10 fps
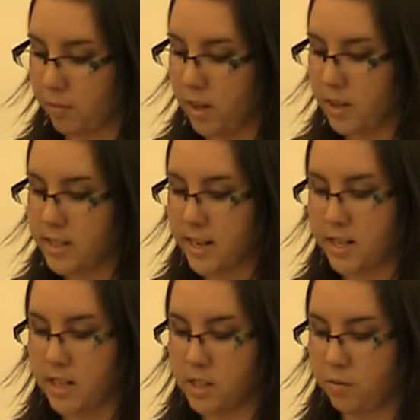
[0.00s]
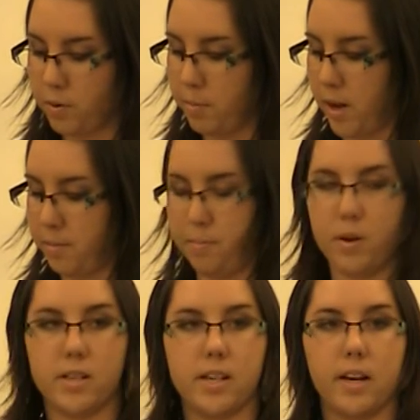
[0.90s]
The techniques of woodblock
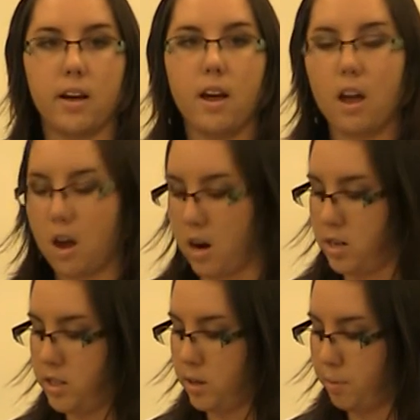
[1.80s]
printing are still